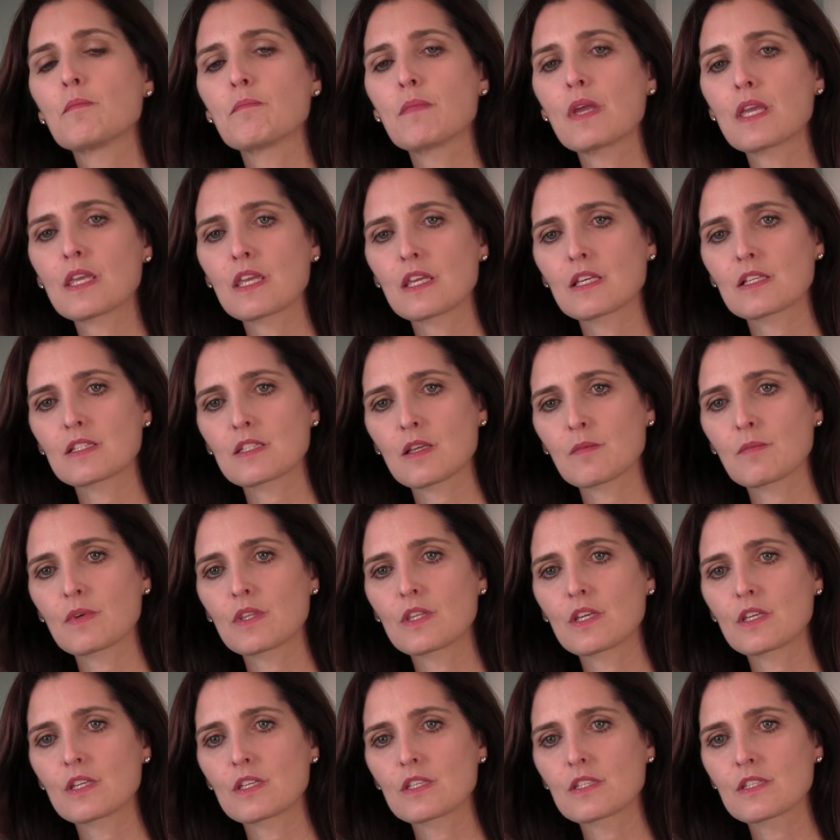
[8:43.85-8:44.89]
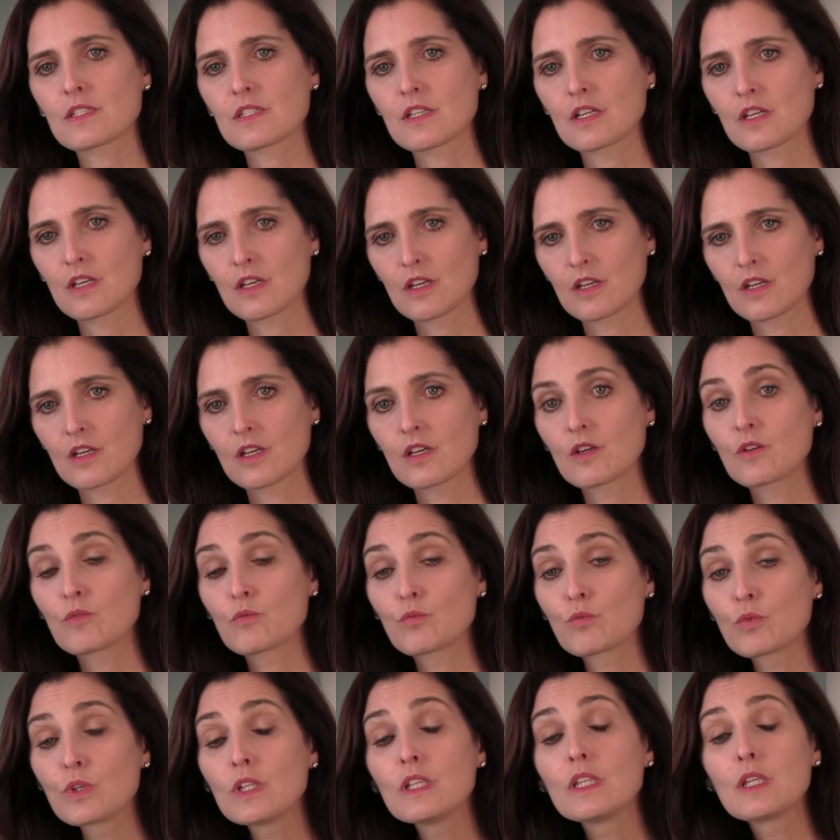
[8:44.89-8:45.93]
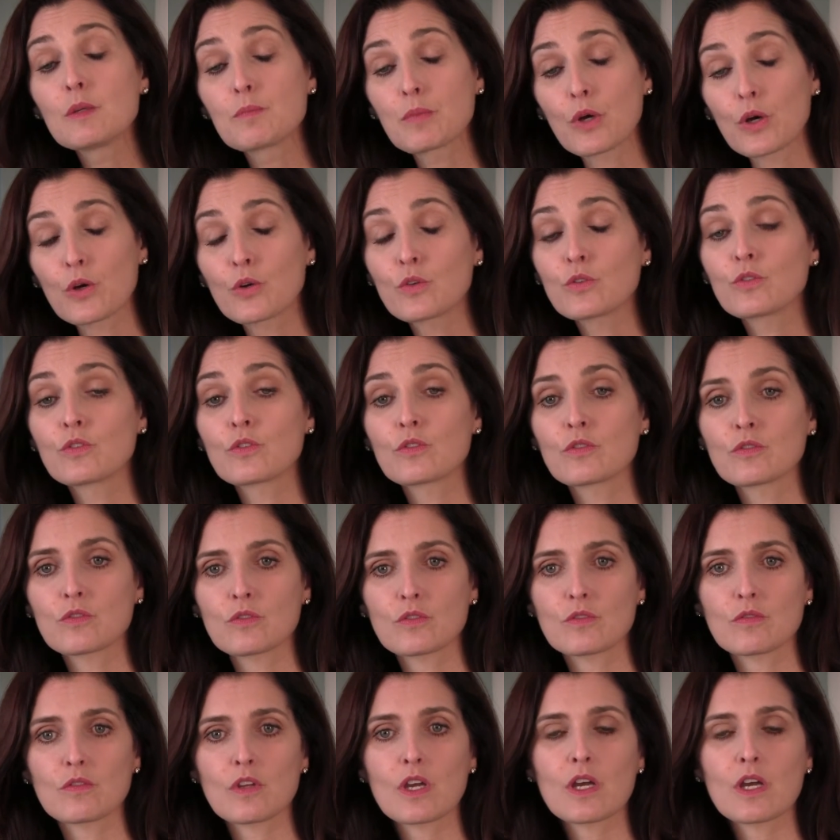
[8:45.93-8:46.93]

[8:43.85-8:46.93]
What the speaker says: making some of these really potent